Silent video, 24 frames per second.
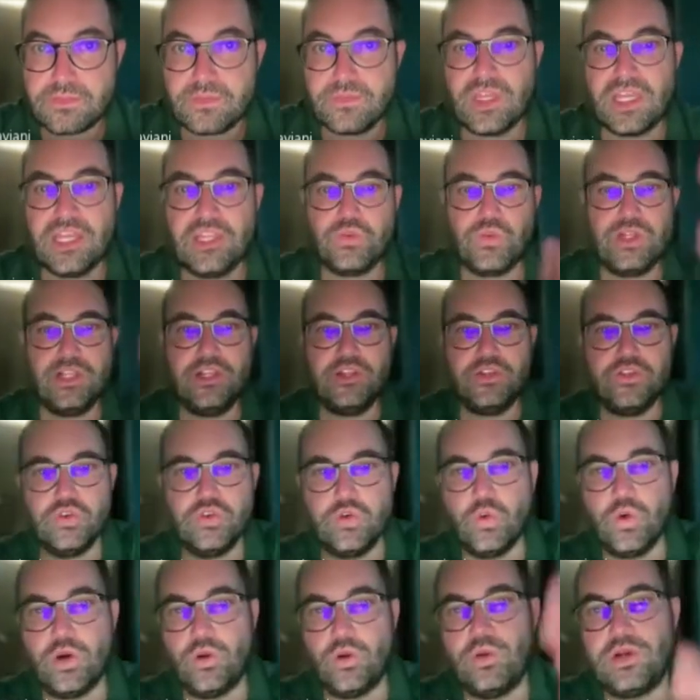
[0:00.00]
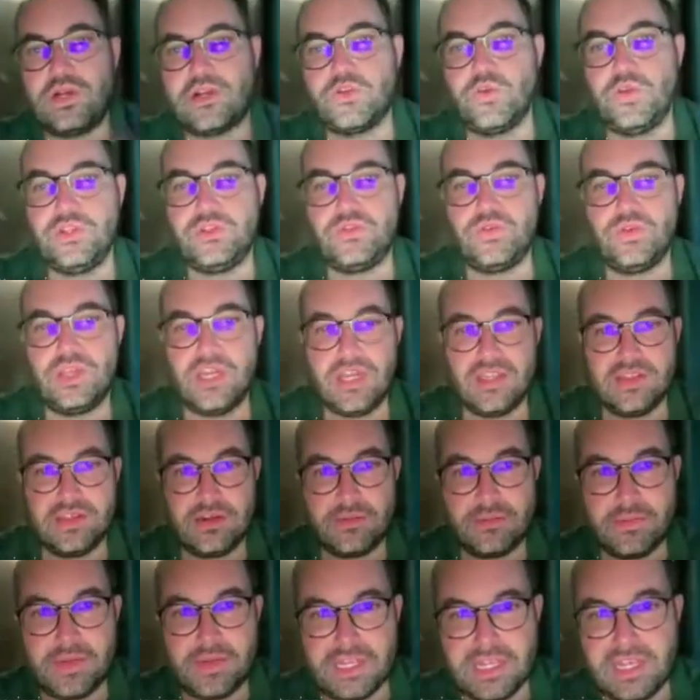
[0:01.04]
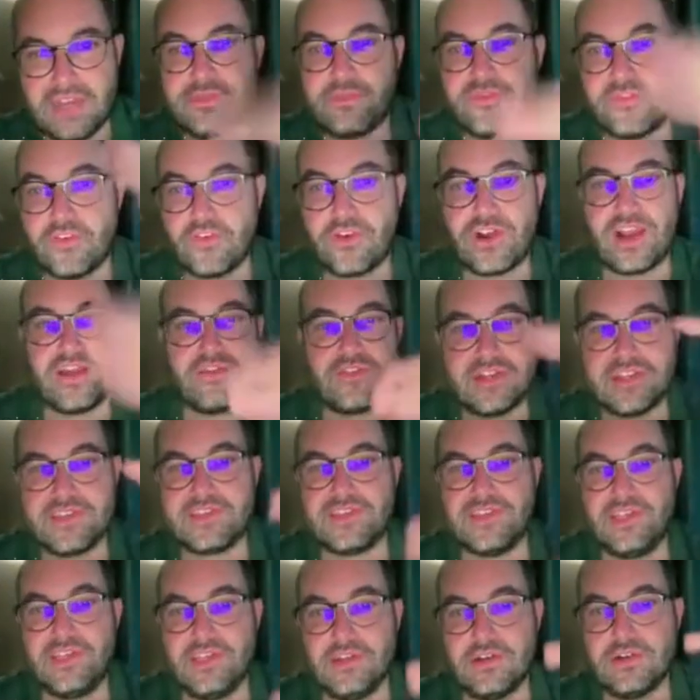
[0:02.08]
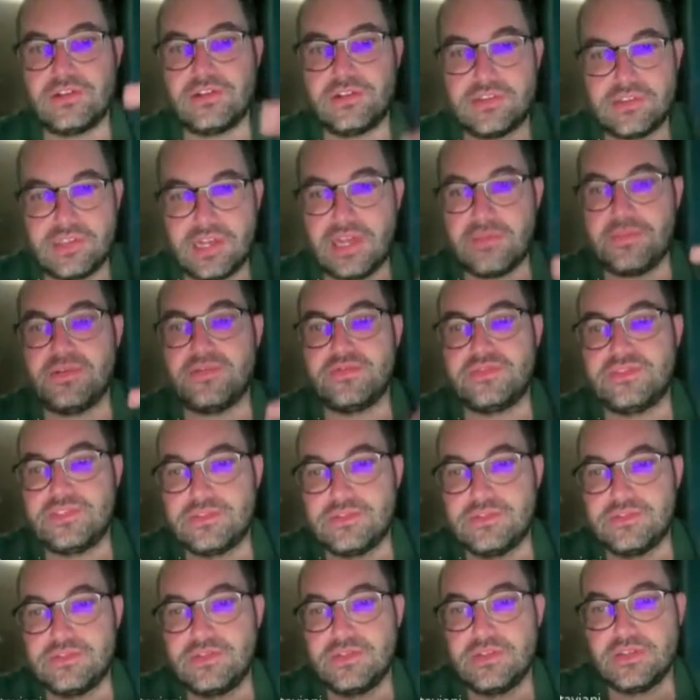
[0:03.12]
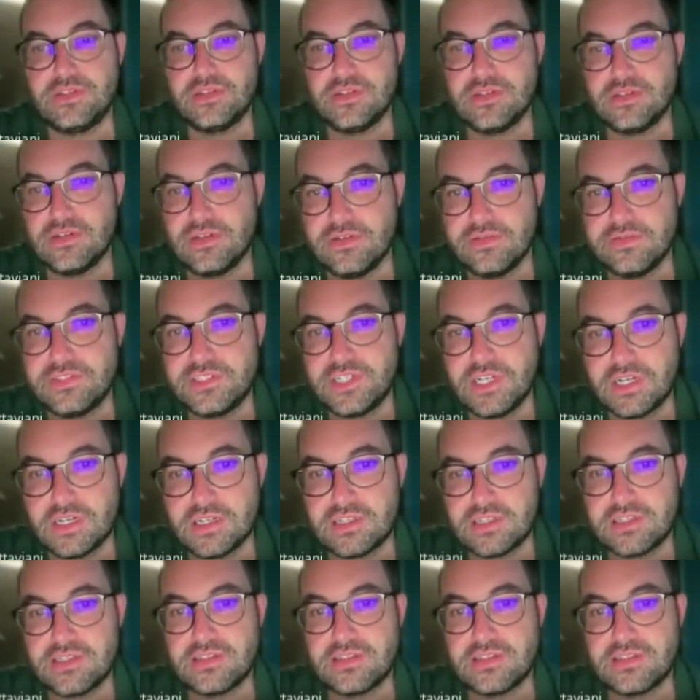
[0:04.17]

It will do what we're doing together, but for every single type of chart